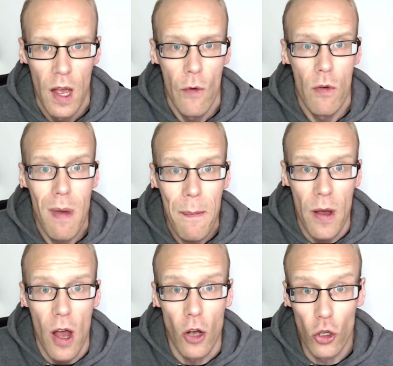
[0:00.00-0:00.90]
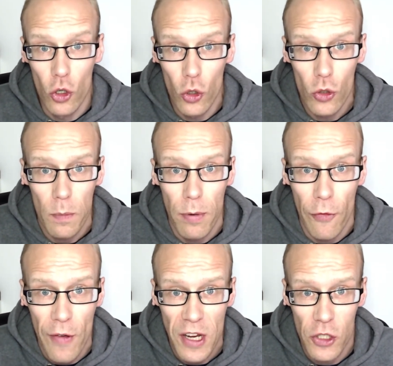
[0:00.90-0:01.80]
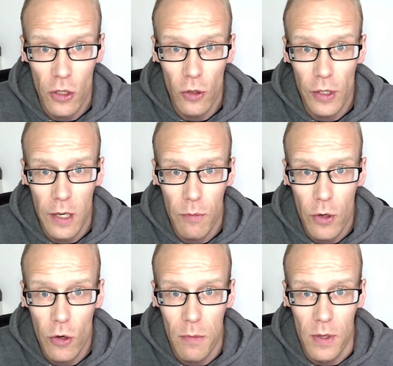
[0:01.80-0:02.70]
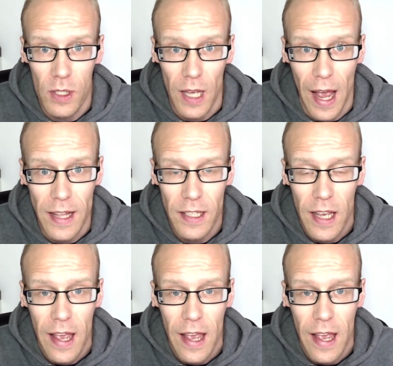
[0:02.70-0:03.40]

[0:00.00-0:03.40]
Remember, a good professional looking recruitment site